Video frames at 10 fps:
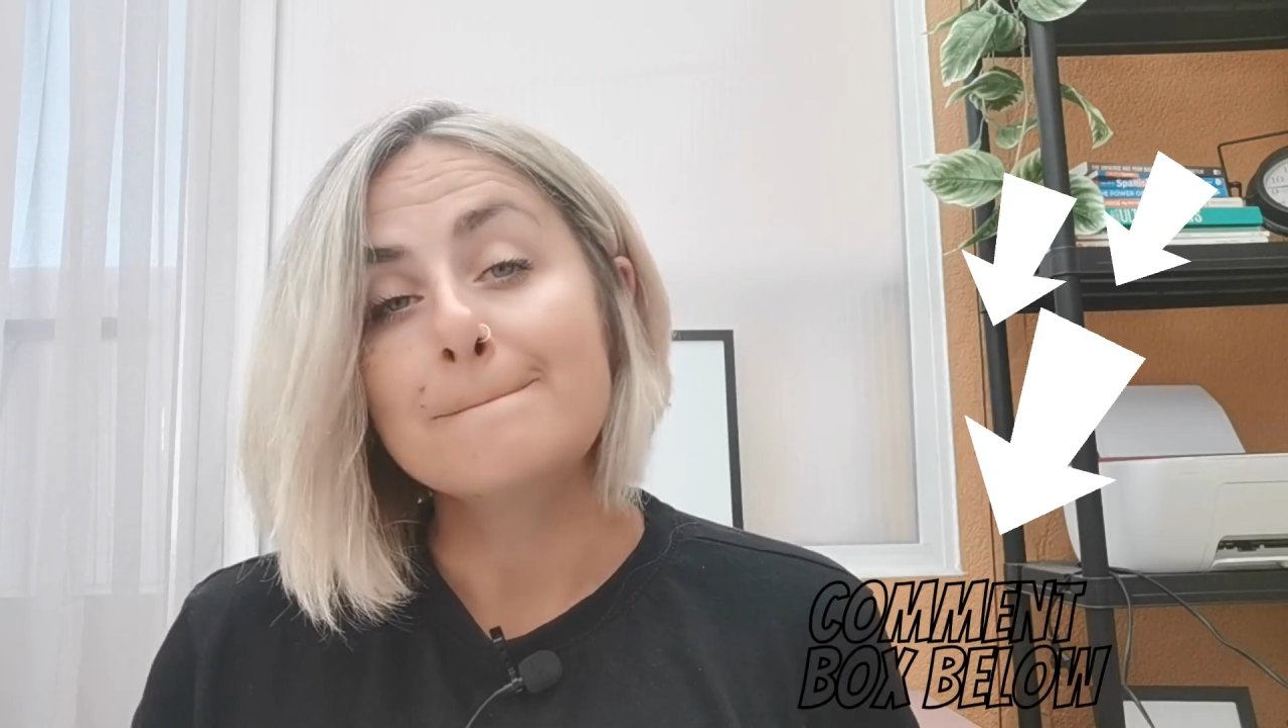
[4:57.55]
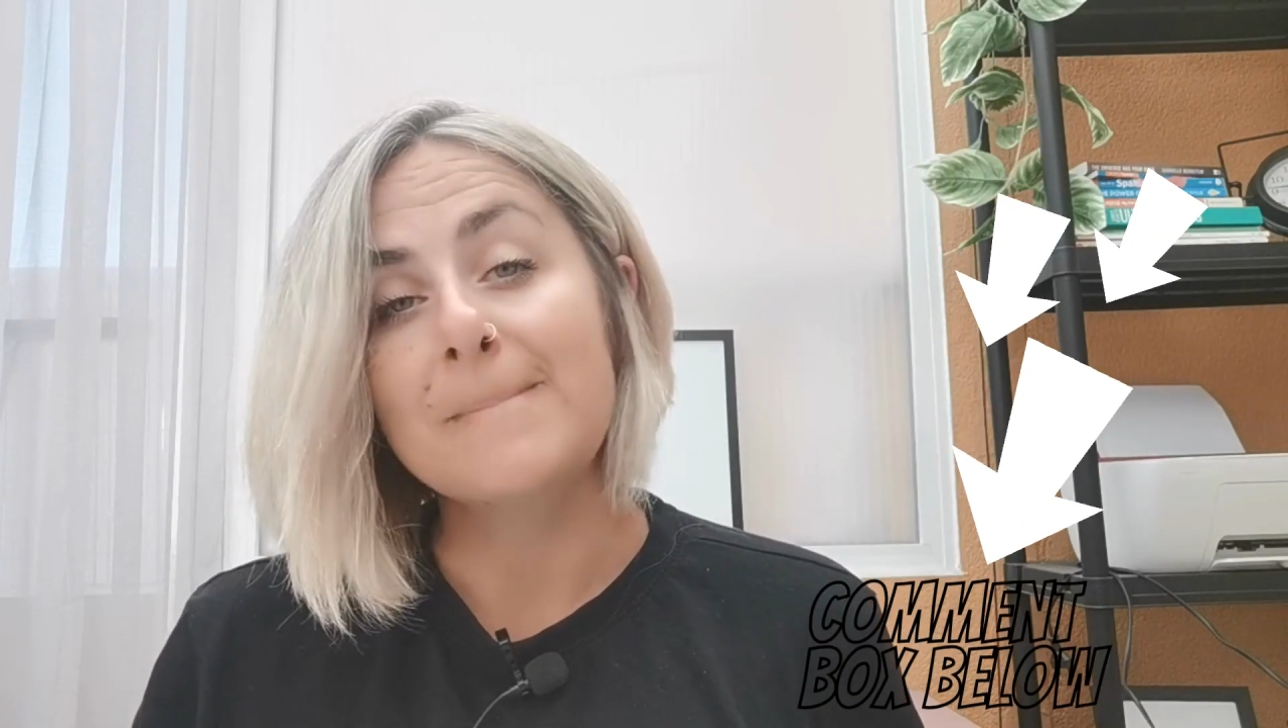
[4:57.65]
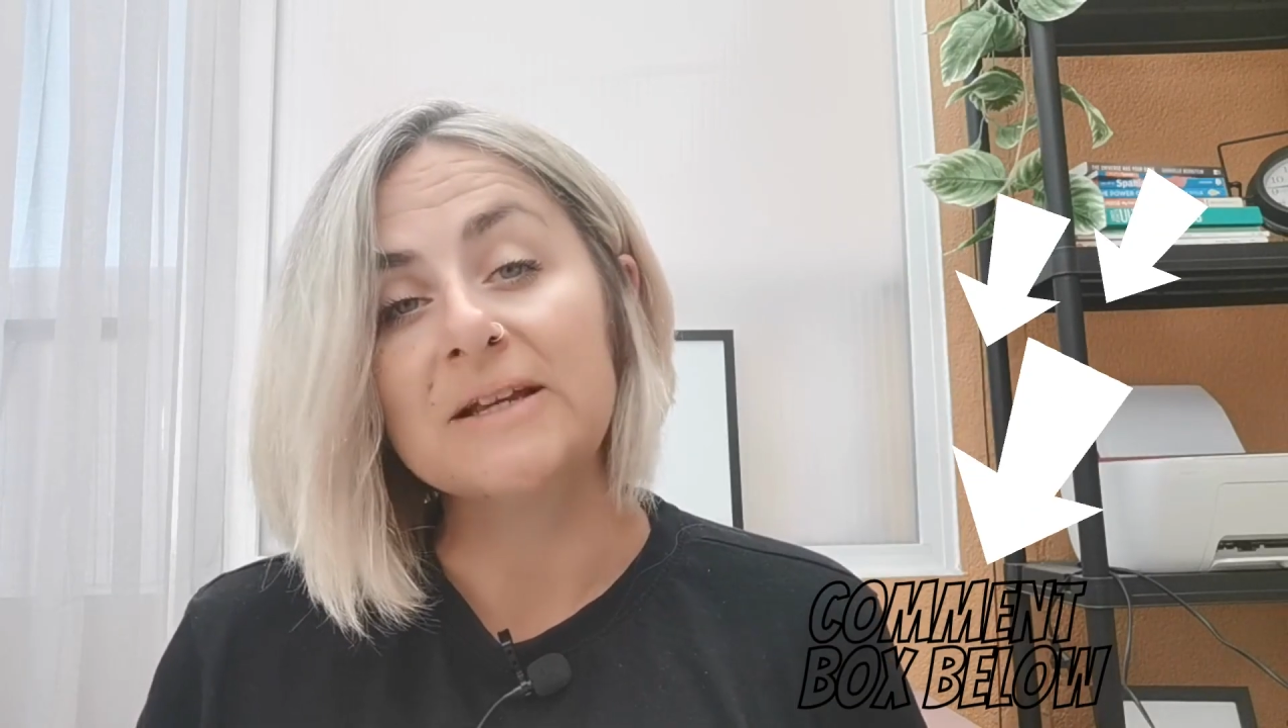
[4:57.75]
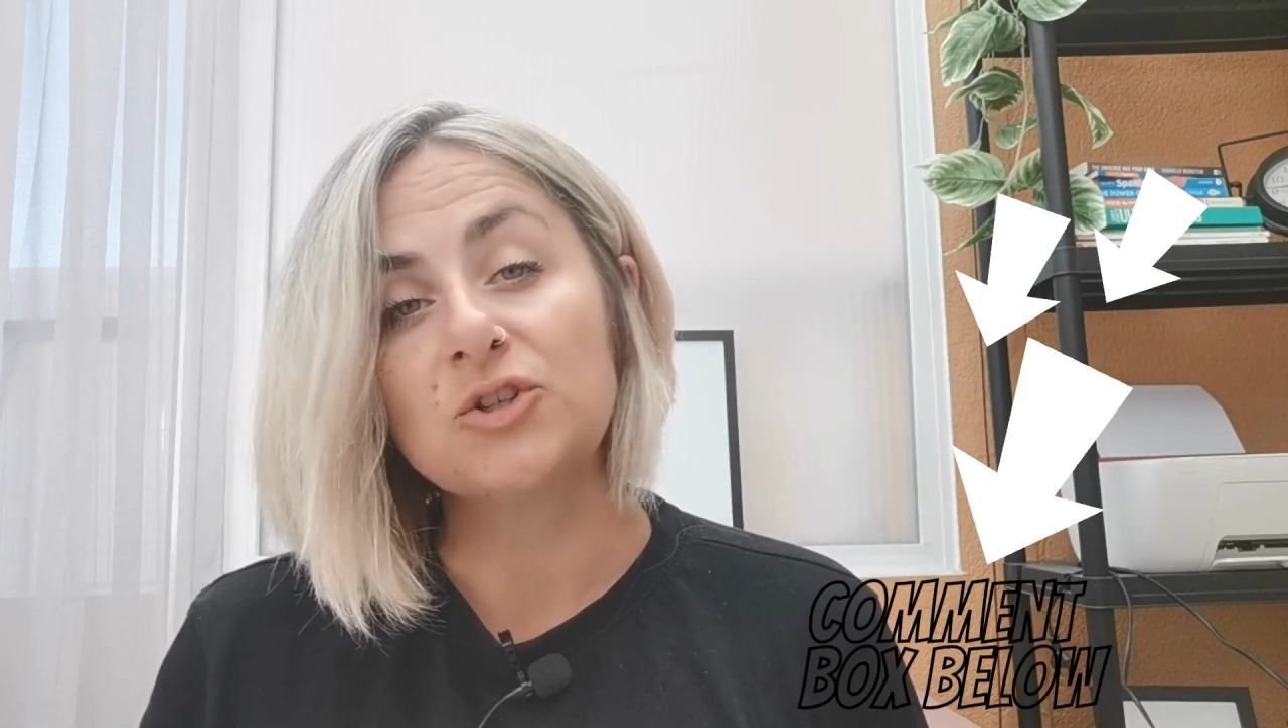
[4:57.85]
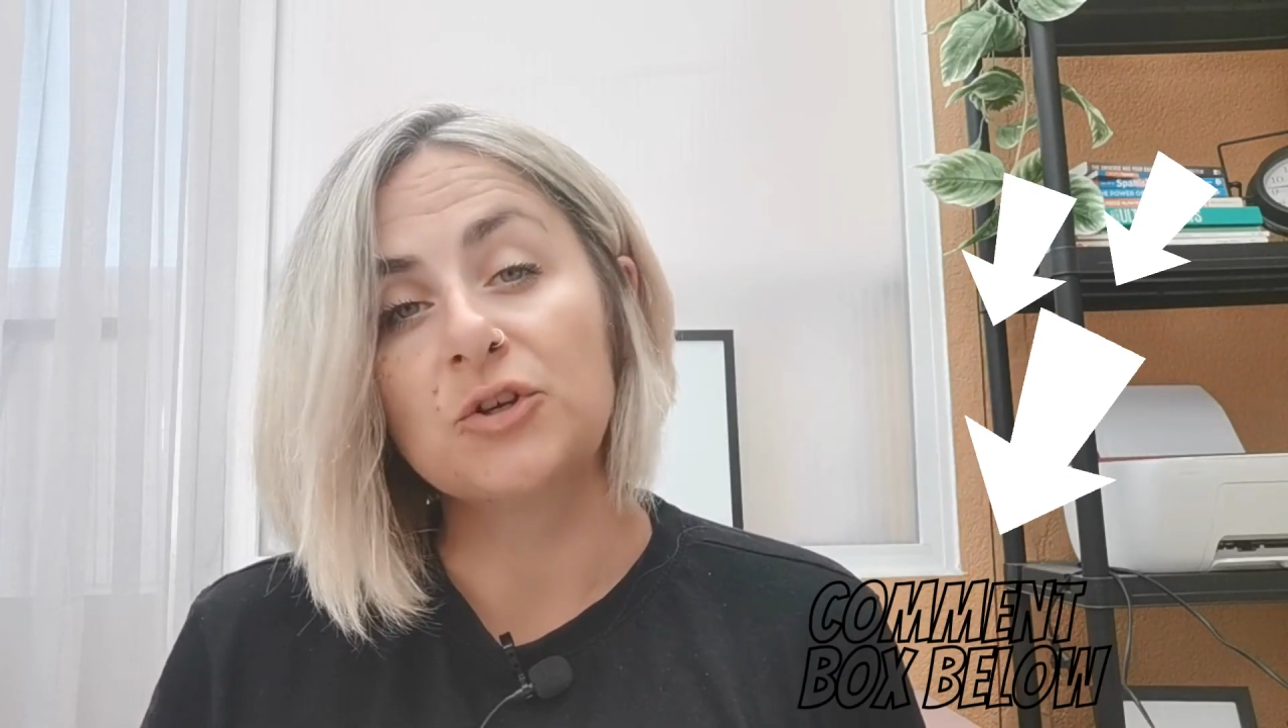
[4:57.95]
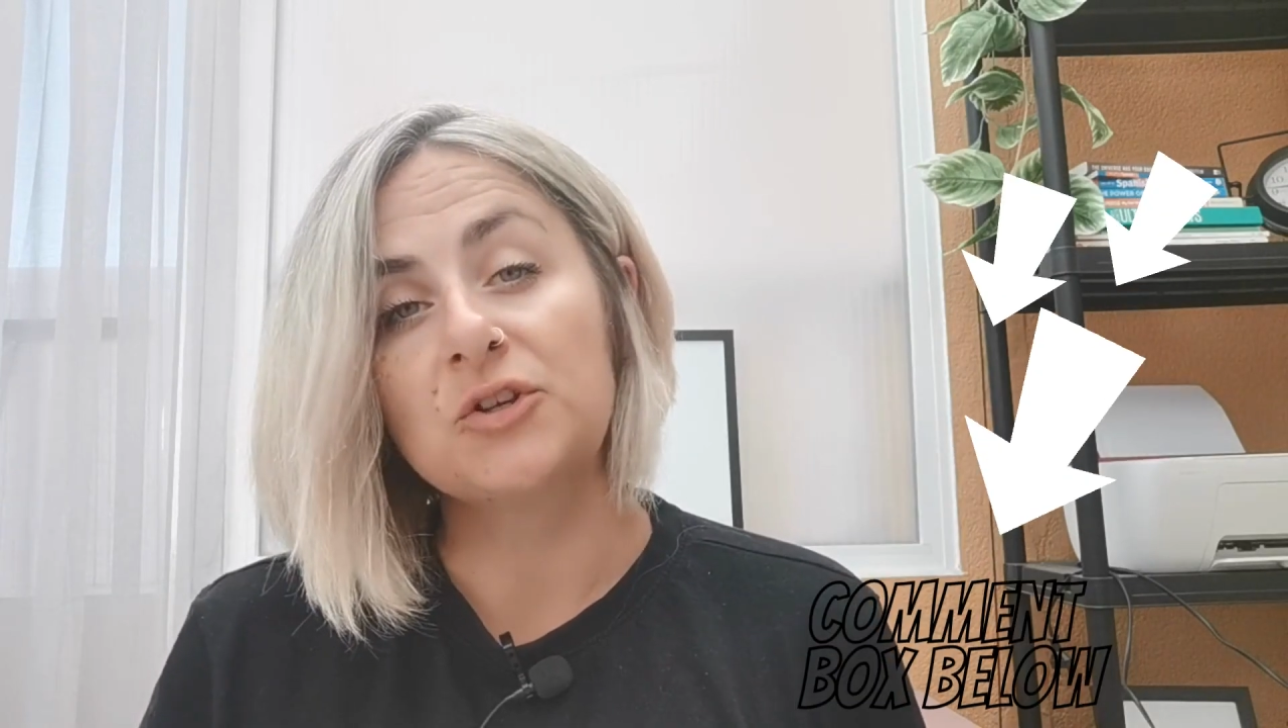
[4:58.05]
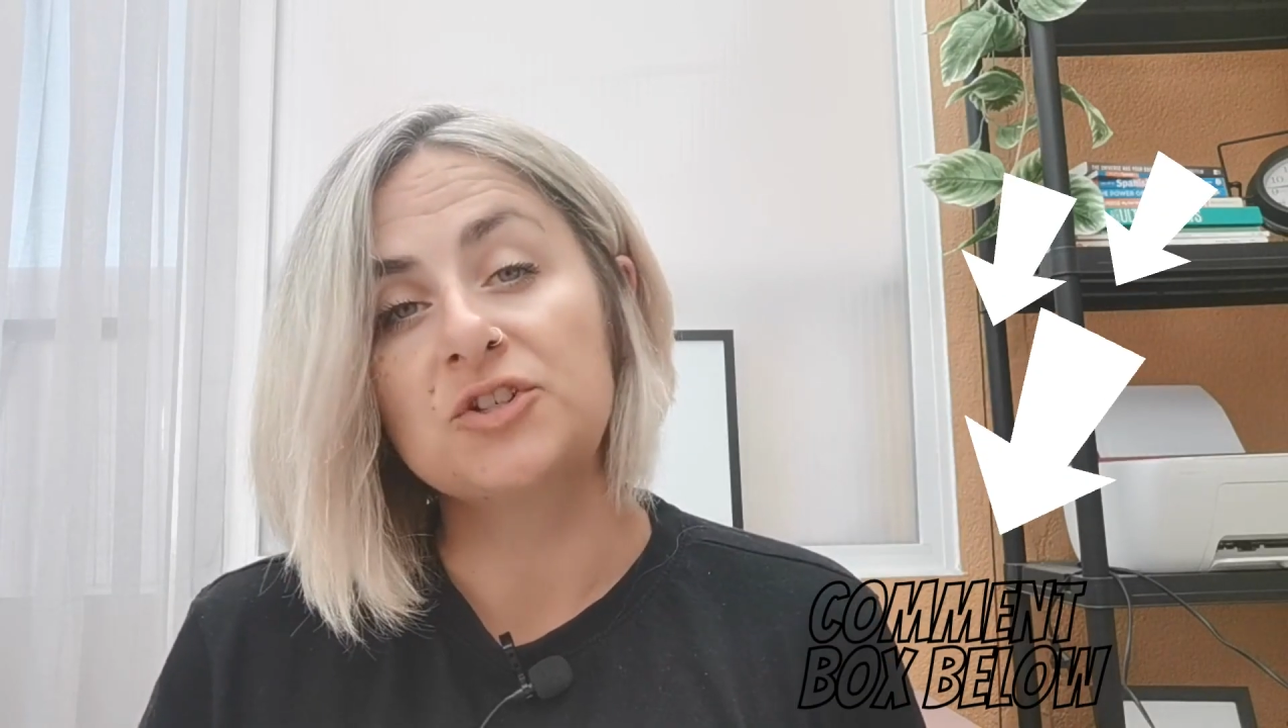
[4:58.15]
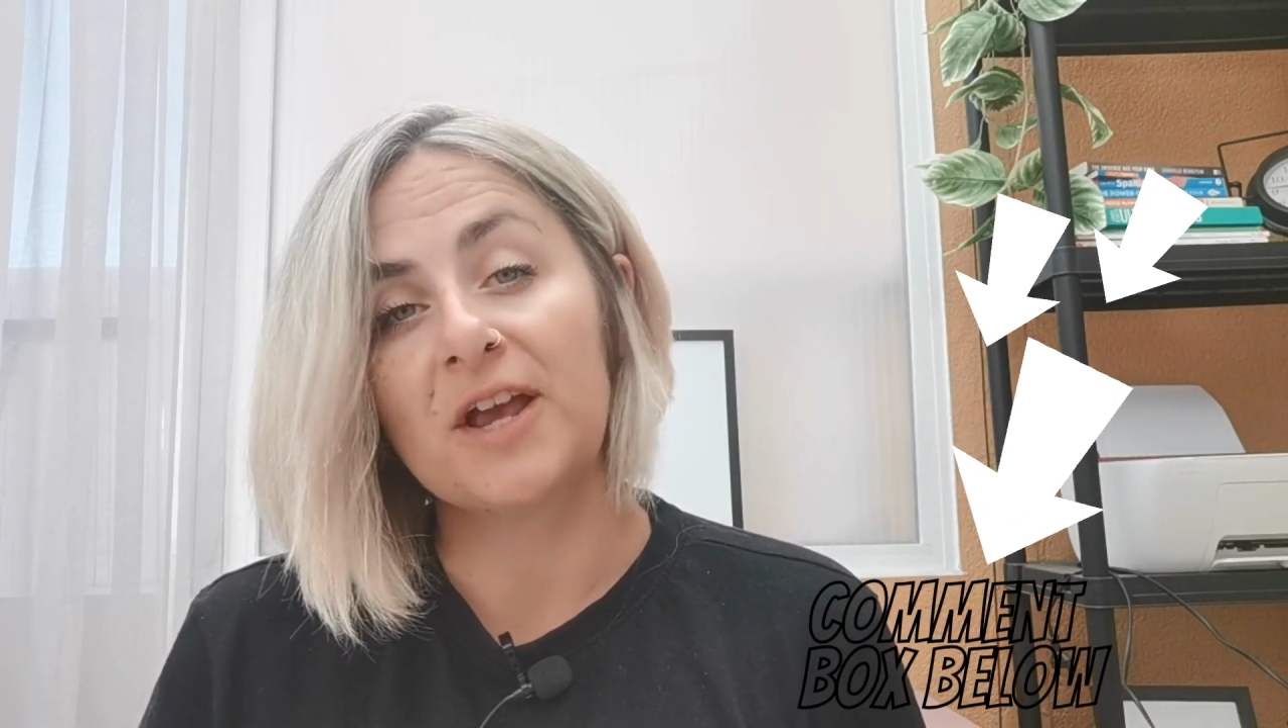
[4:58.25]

Make sure you